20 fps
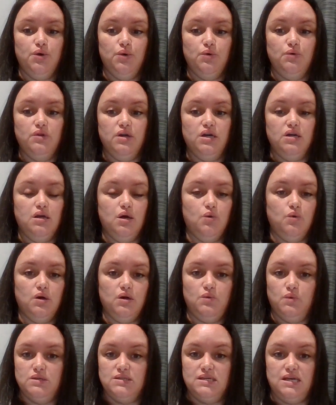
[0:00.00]
that no one
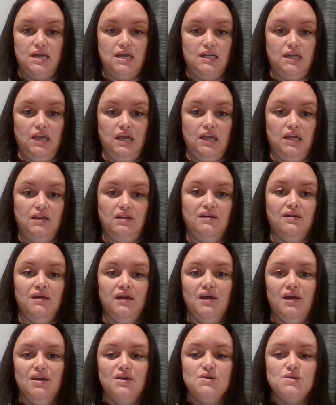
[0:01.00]
was getting in.
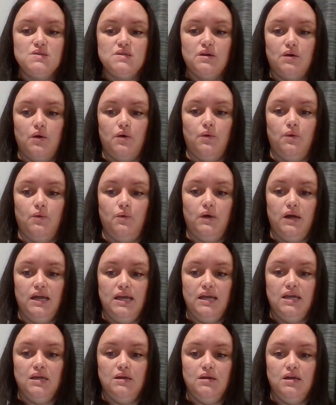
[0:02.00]
So
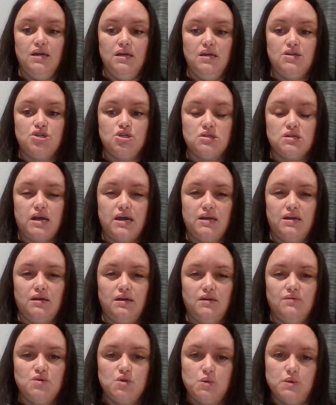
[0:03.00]
it just kind of
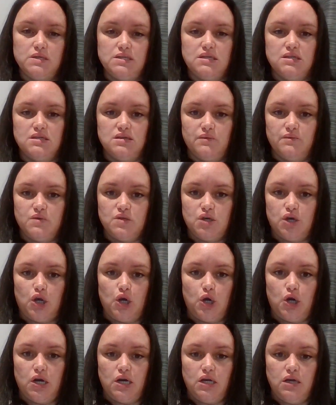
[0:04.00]
gives you a sense of
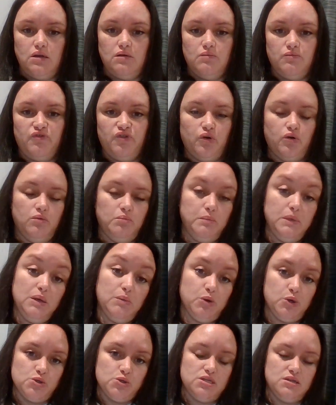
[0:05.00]
security, for me
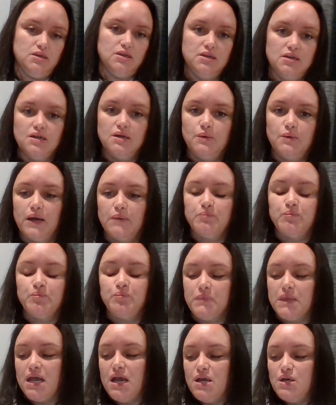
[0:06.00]
personally anyway.
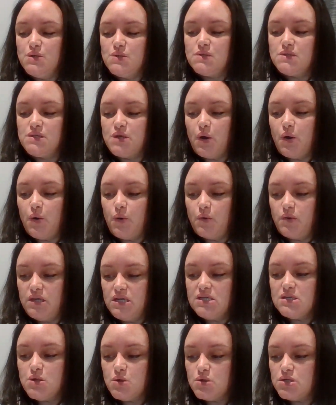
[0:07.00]
So these
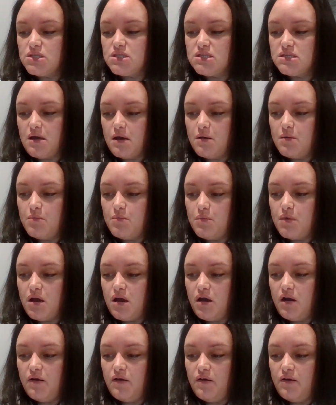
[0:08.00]
are some
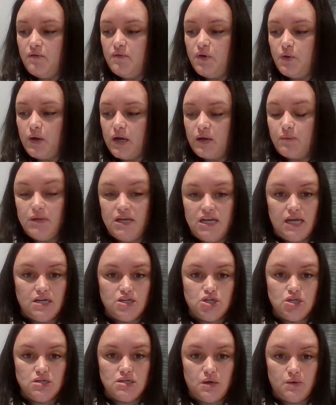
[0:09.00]
of the
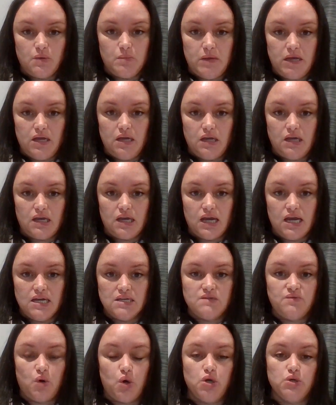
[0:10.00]
recommendations I would make as
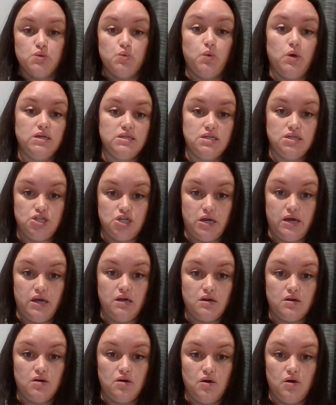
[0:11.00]
far as what to check
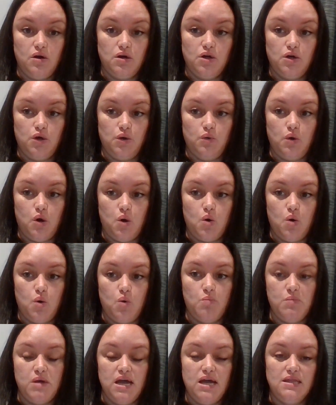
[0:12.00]
on a new home
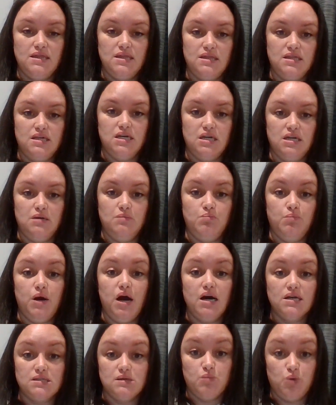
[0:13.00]
and then
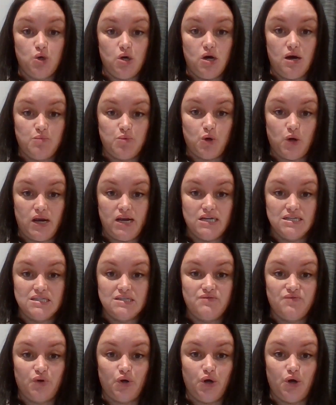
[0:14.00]
possible upgrades for
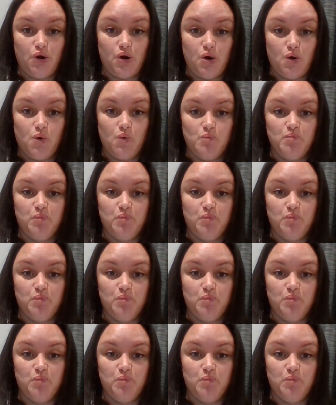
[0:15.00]
your home.